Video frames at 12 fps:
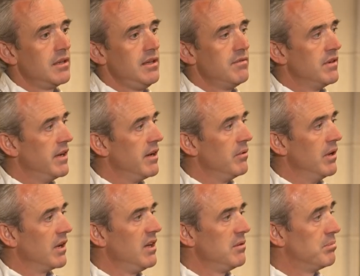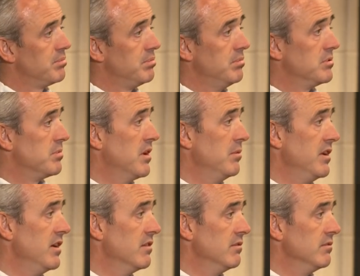even now, like I was probably
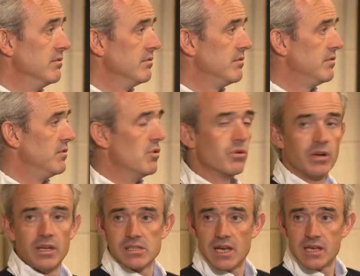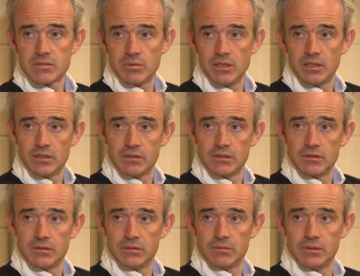here four days last week
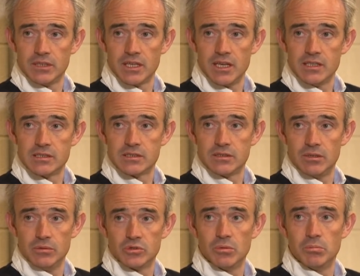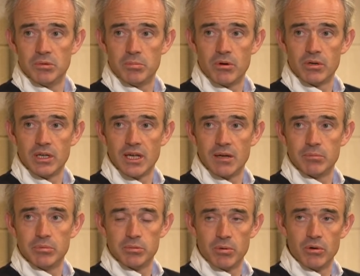mm. with the kids, doing something with Pony
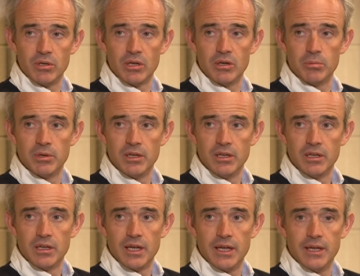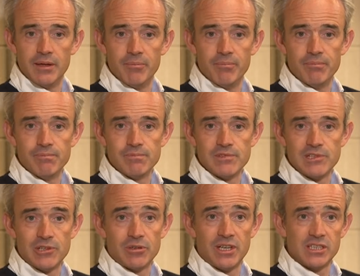Camp, with the Pony Club. Um,
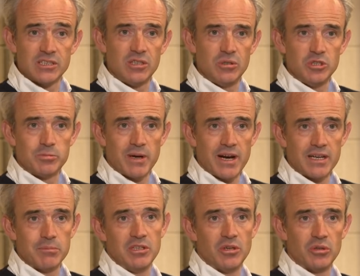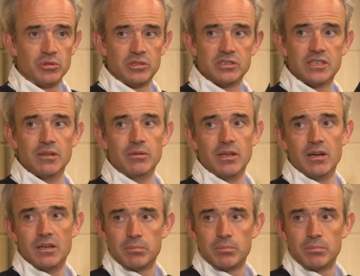you know, and that's a huge part. I mean, the hunt is down there,